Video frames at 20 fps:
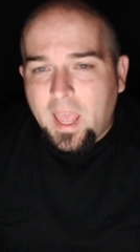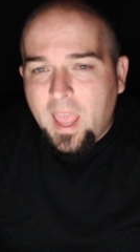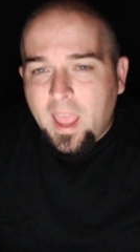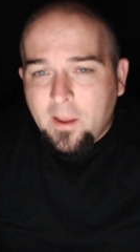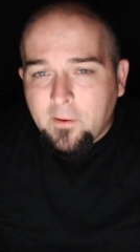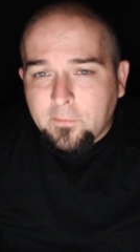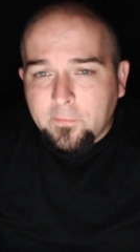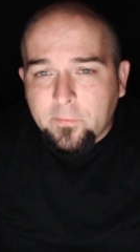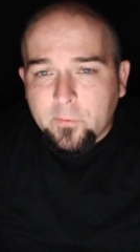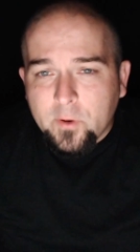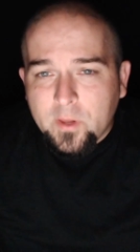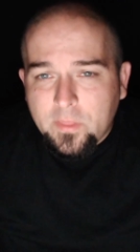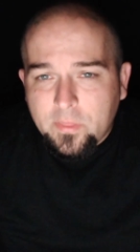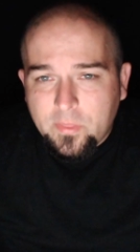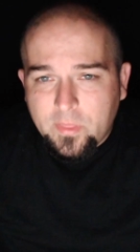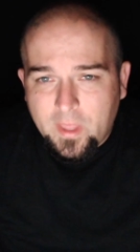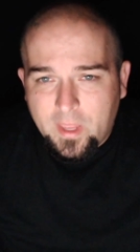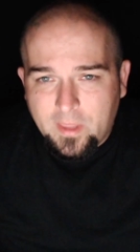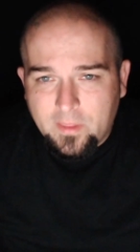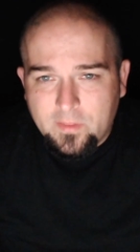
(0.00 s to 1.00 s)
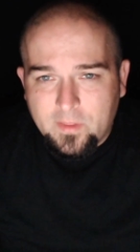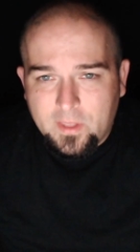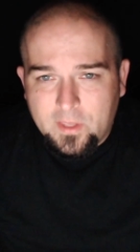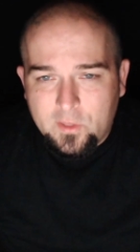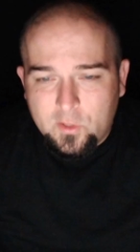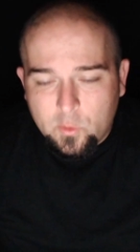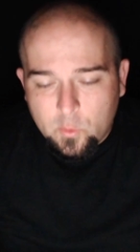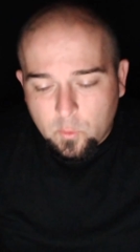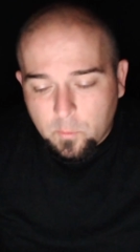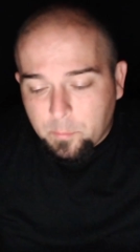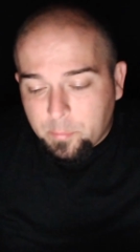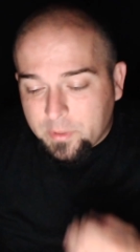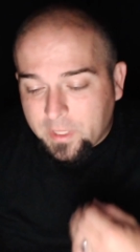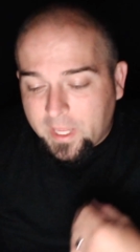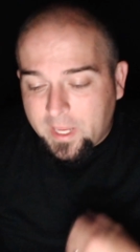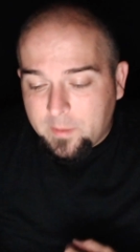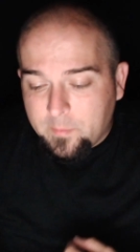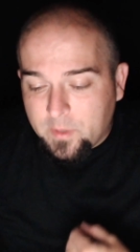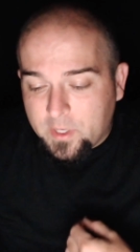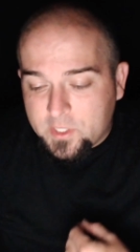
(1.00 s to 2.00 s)
everything that you
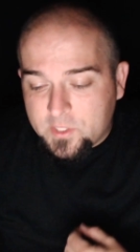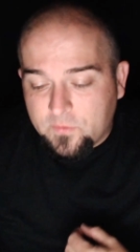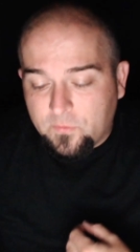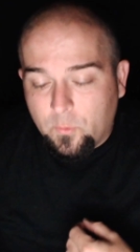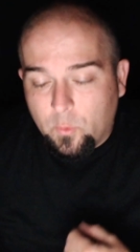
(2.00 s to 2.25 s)
blame us